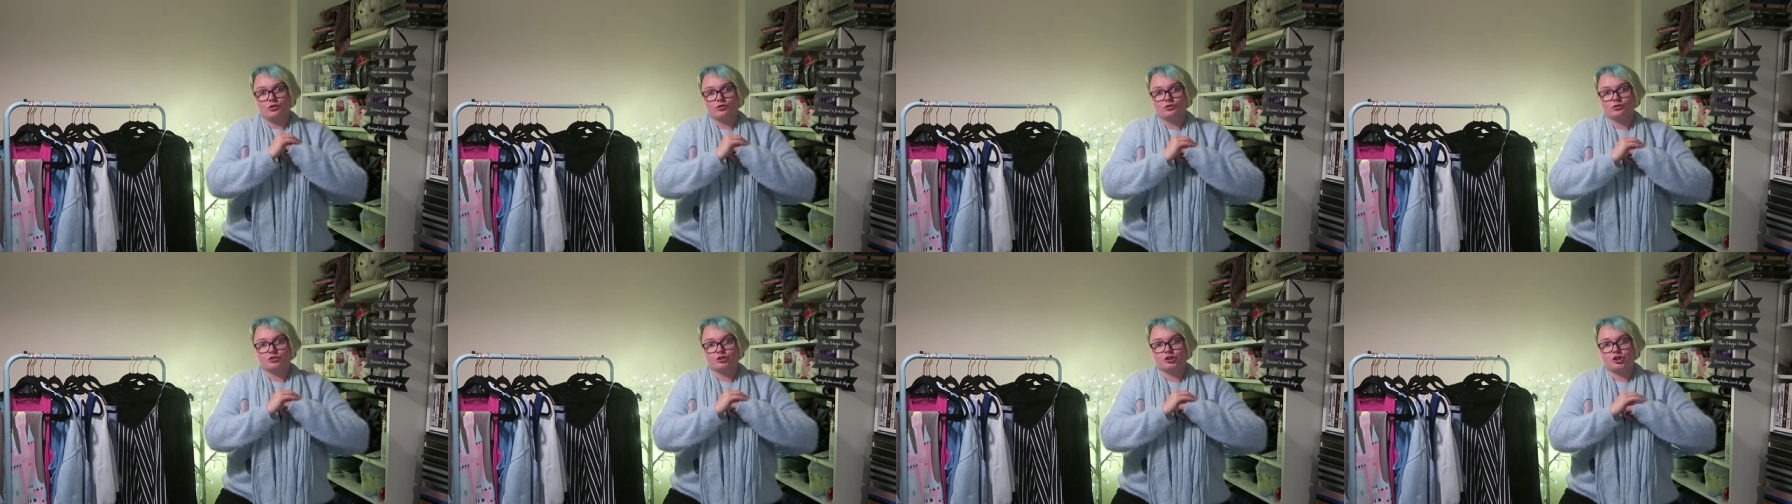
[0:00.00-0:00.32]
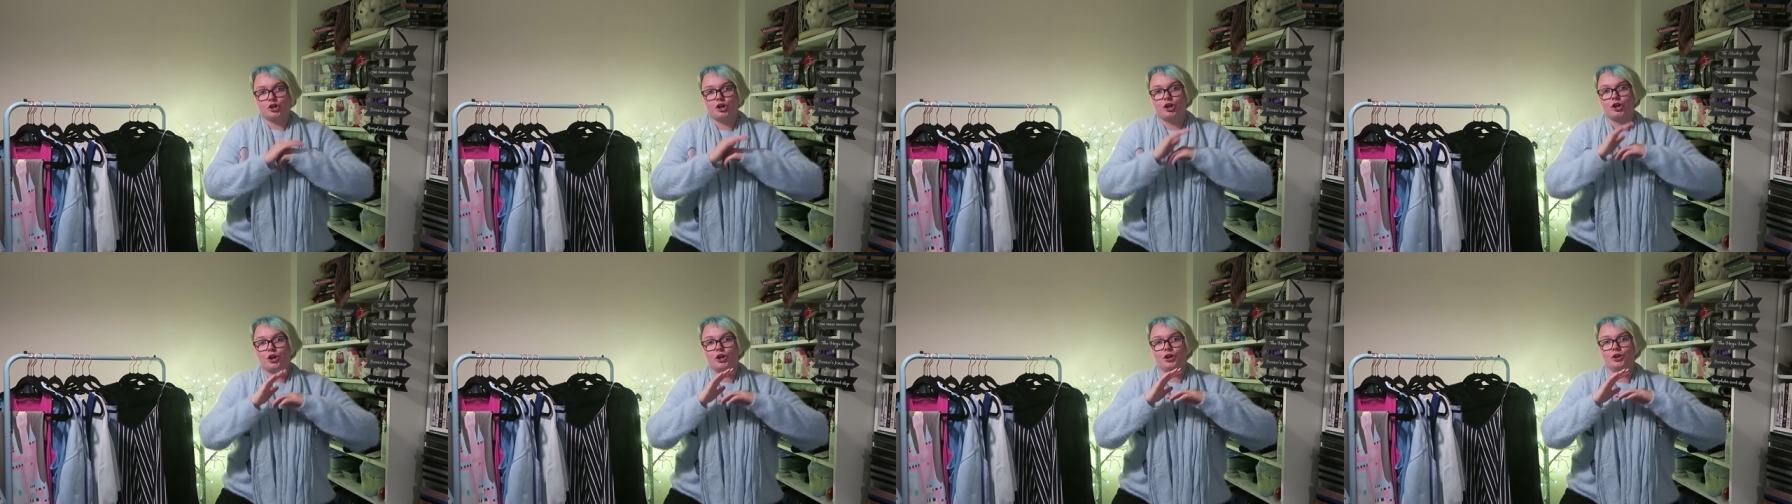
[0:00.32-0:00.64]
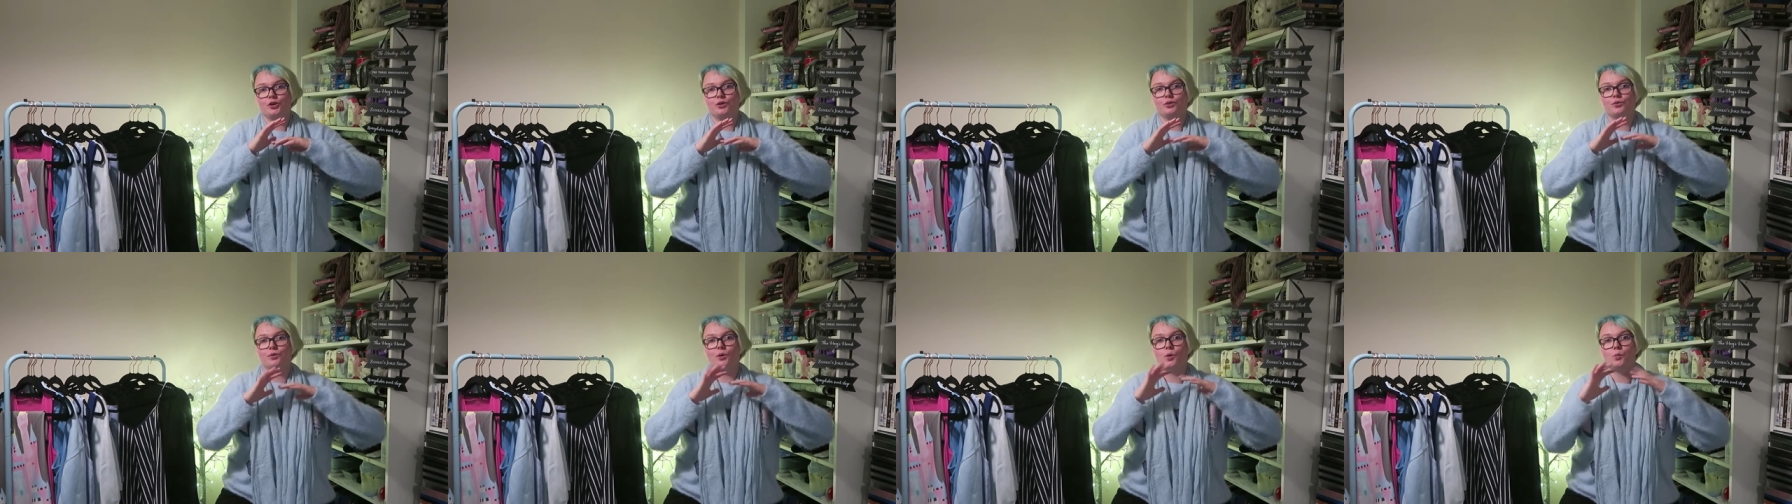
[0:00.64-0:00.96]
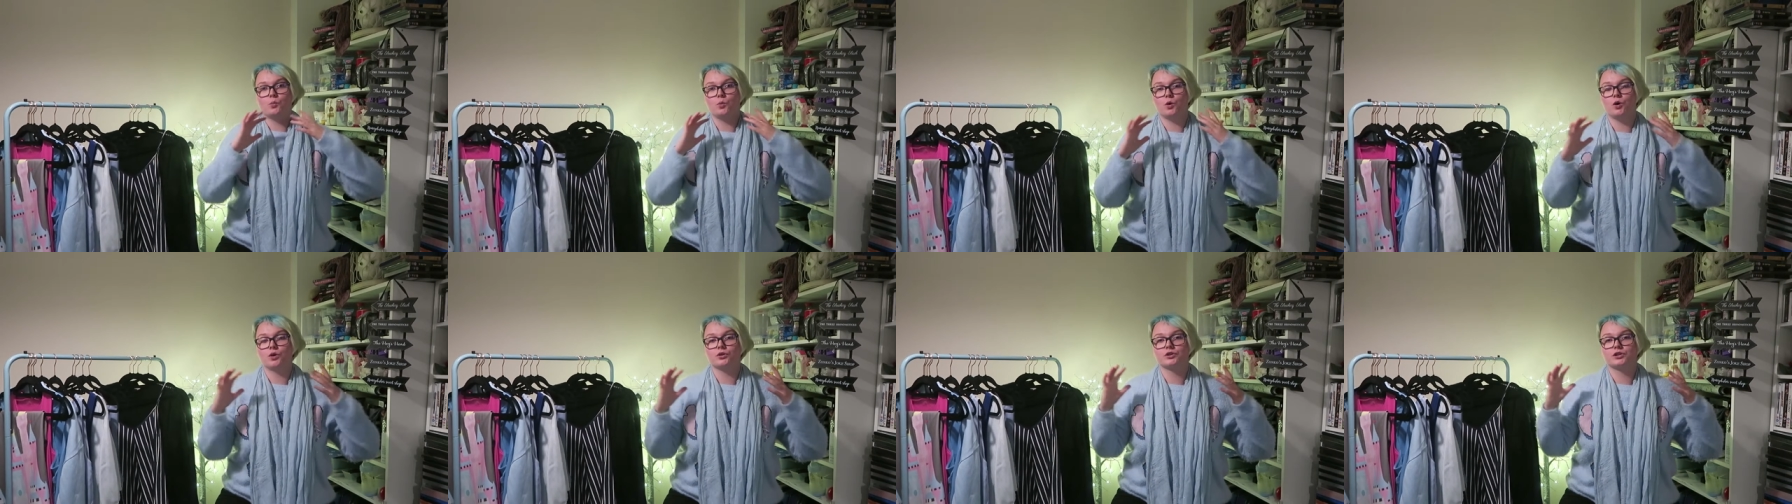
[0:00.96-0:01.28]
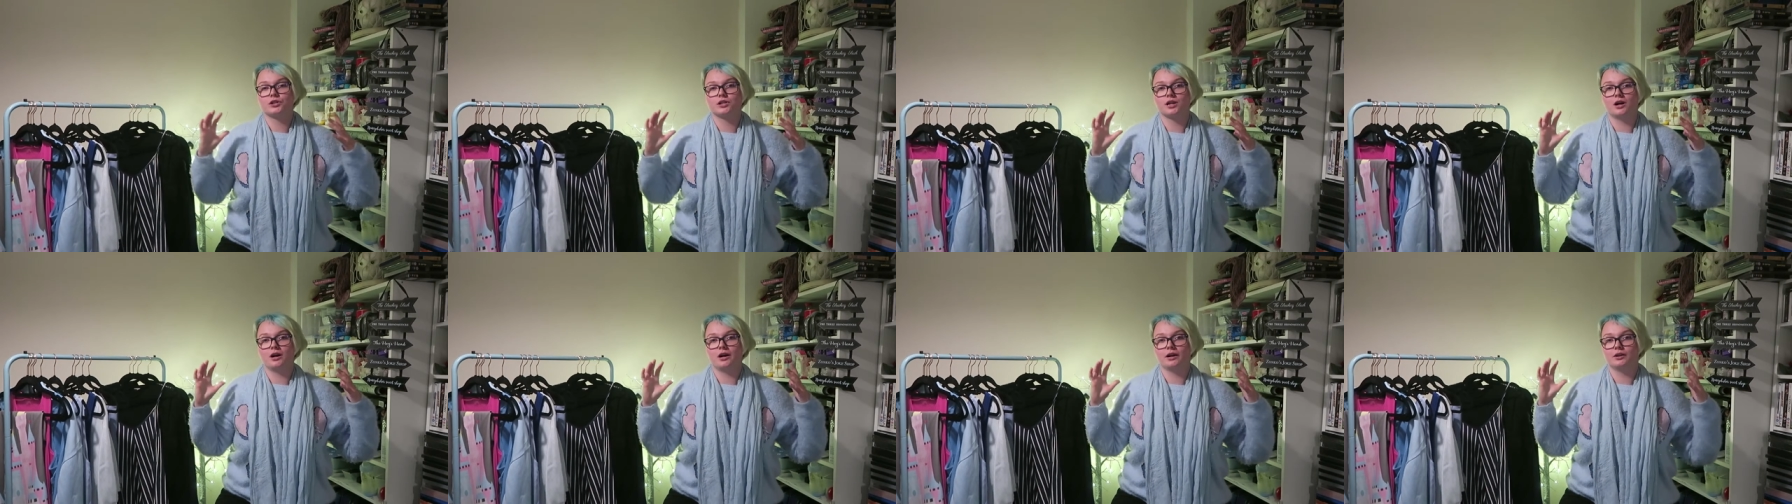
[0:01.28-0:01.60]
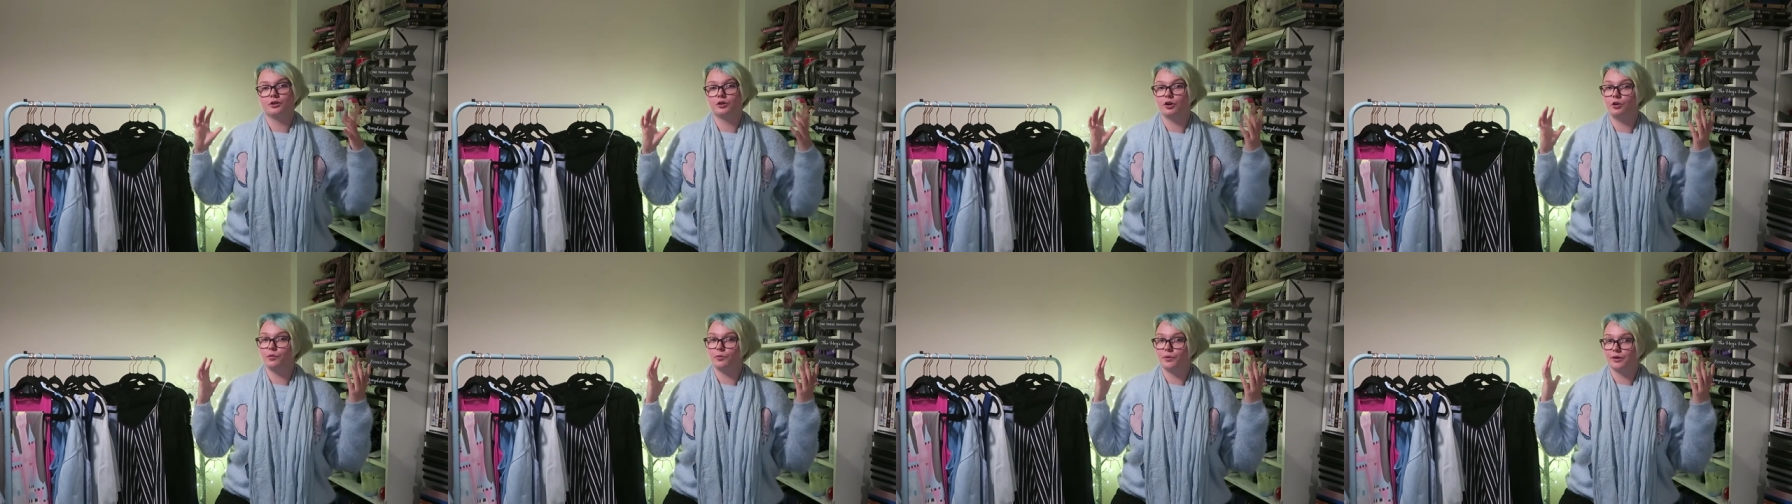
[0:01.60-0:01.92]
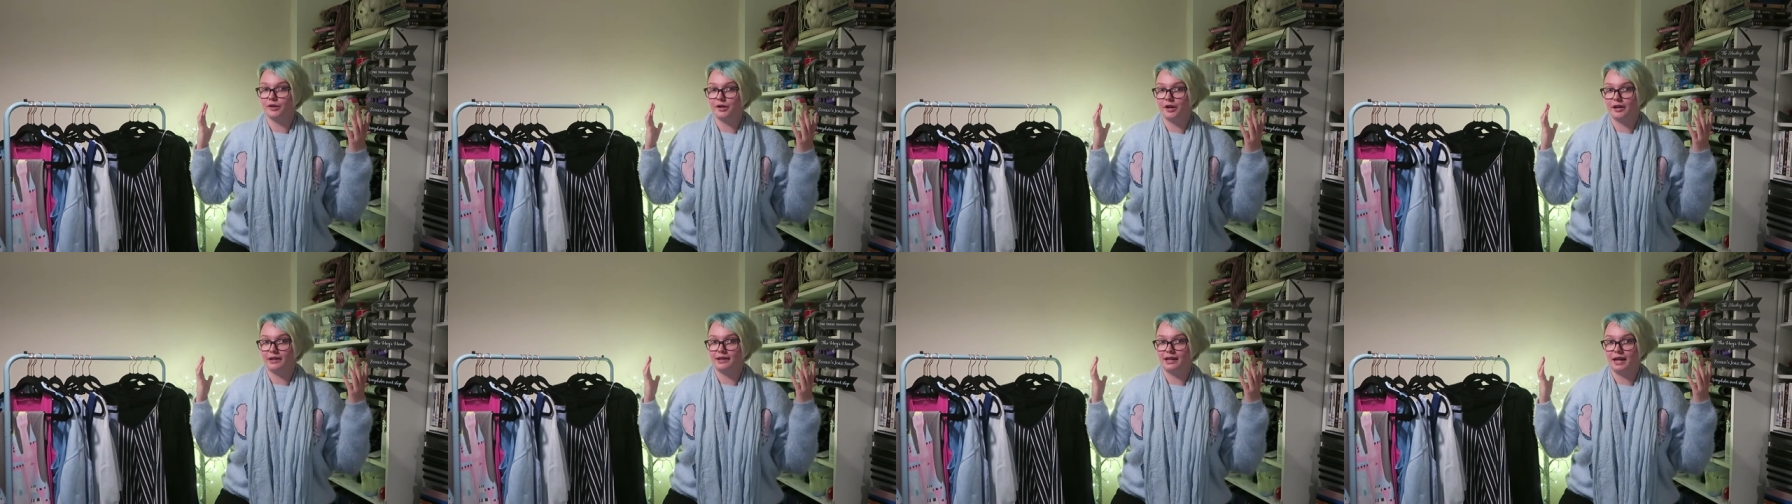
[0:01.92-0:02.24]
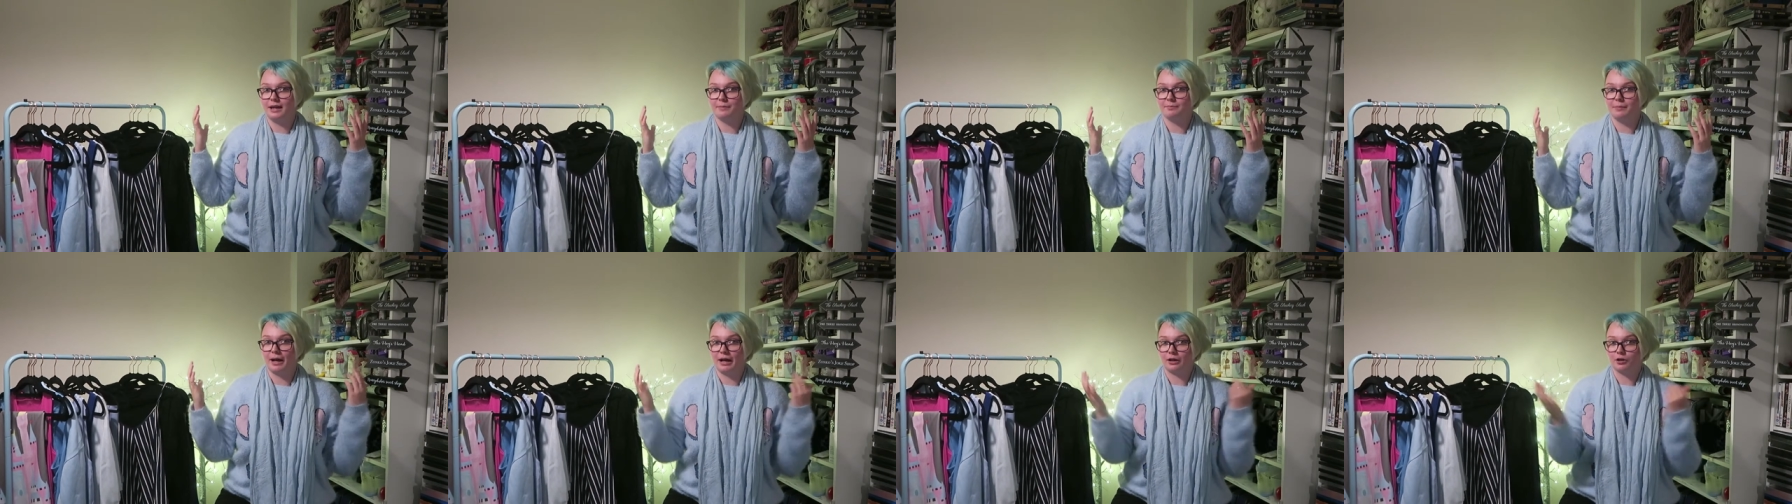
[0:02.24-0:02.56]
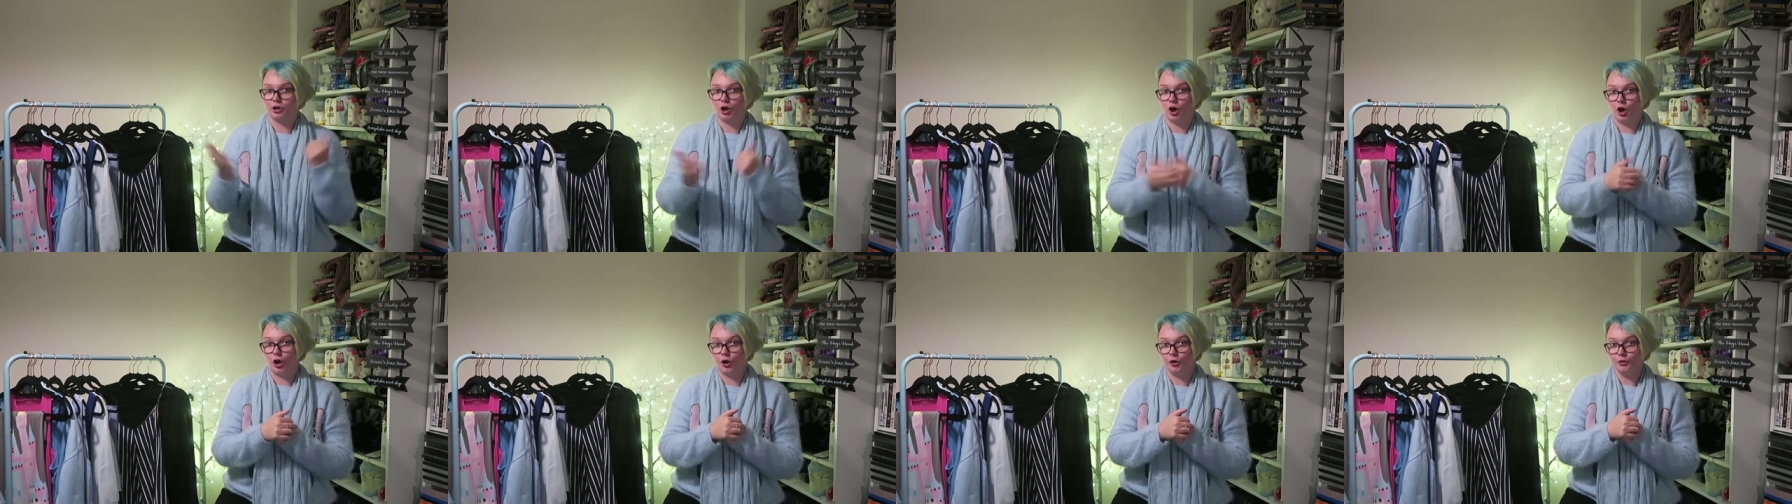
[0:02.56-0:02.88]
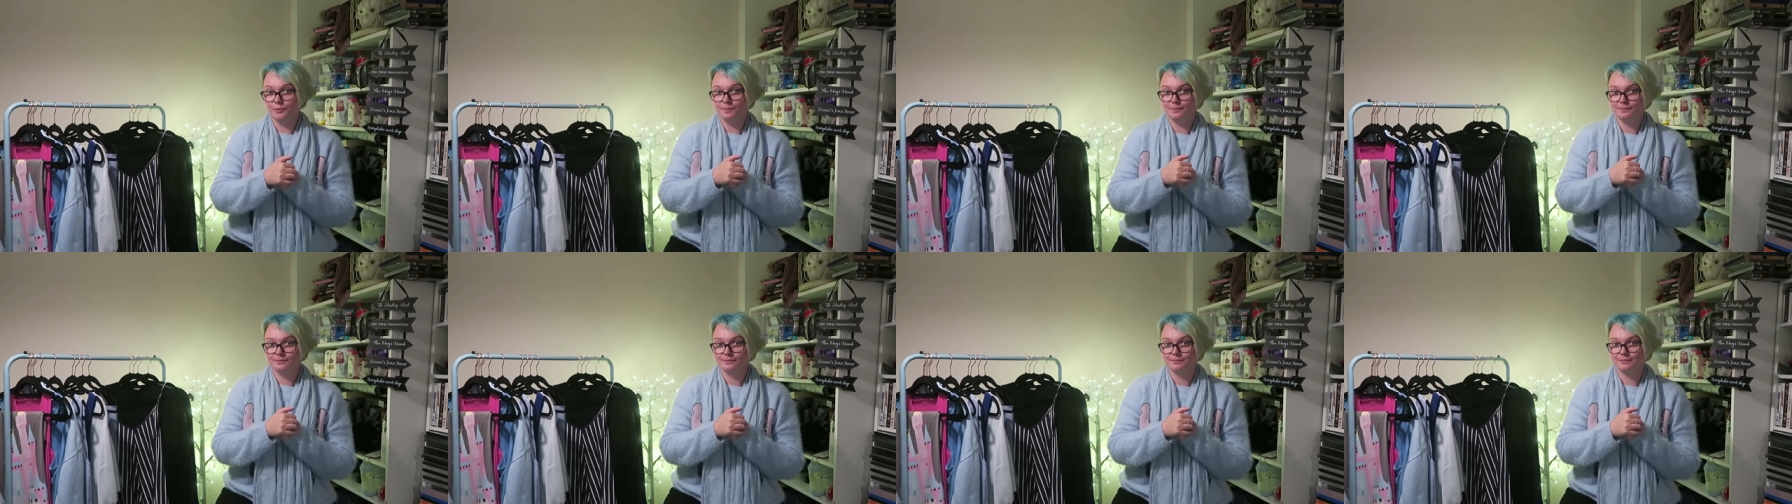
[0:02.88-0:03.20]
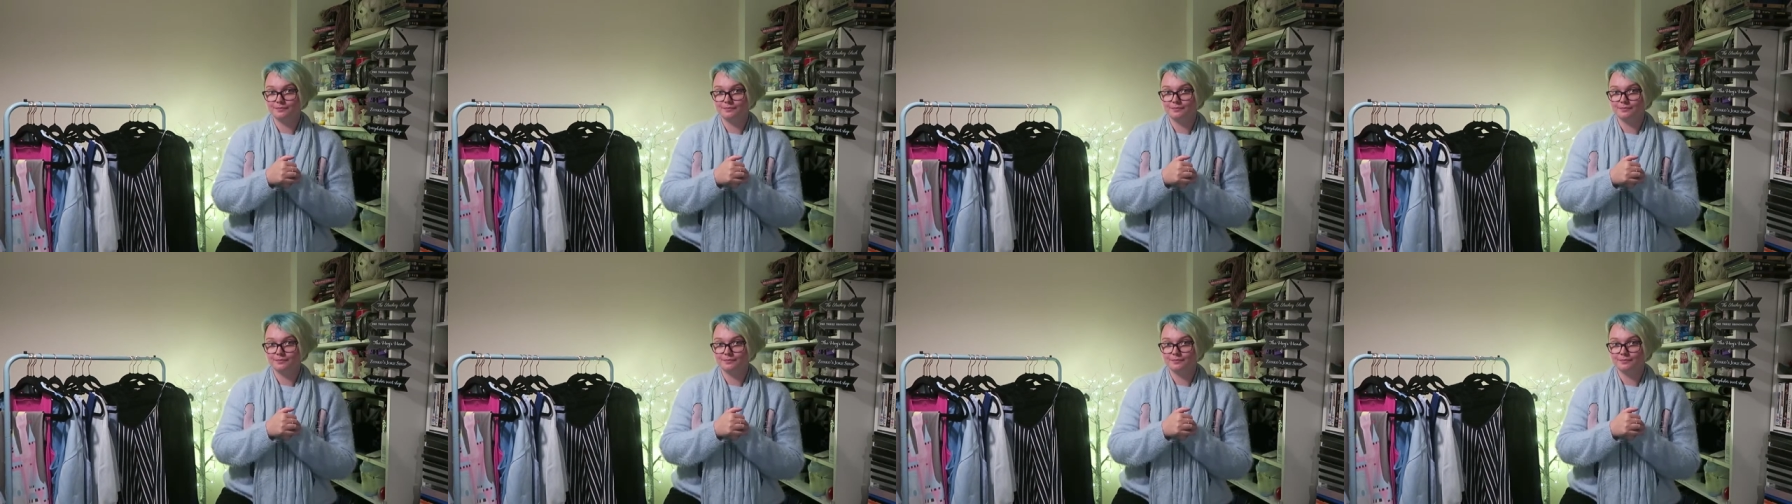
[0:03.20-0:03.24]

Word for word: on to what I got when I came back home.